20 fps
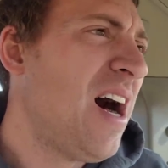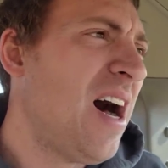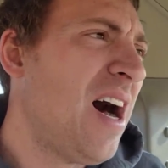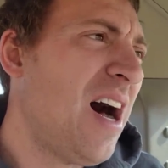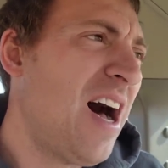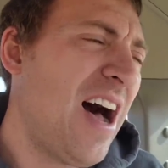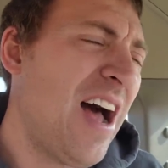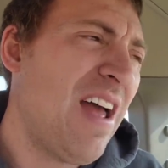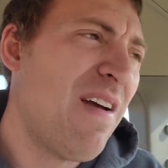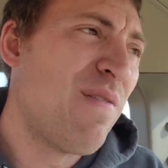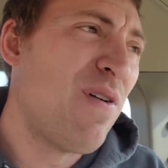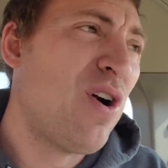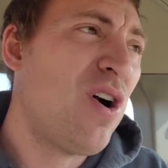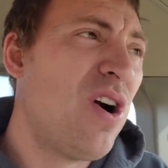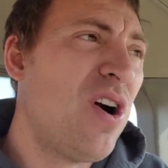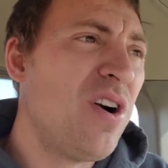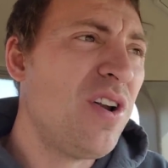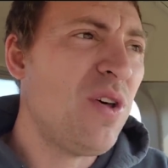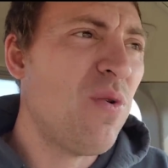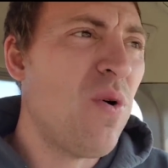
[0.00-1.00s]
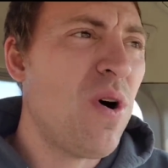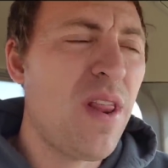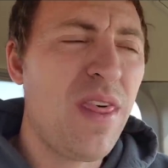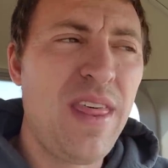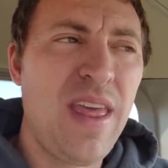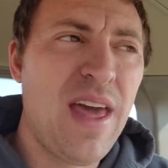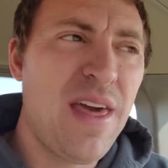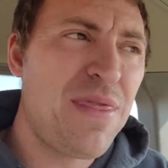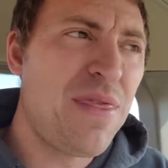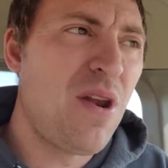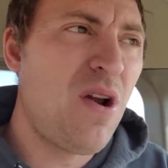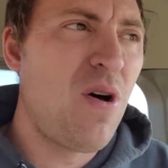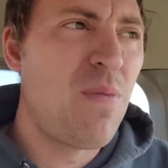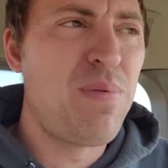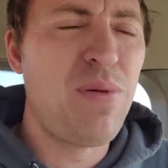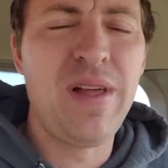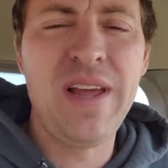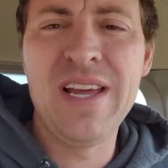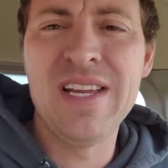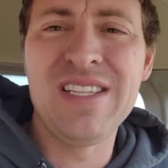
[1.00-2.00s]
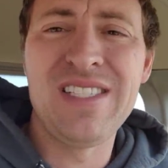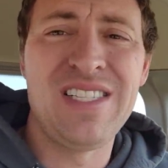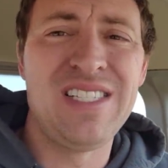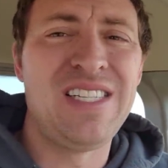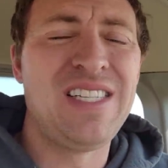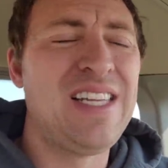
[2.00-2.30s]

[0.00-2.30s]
Uh, I have heard that one of the ethanol plants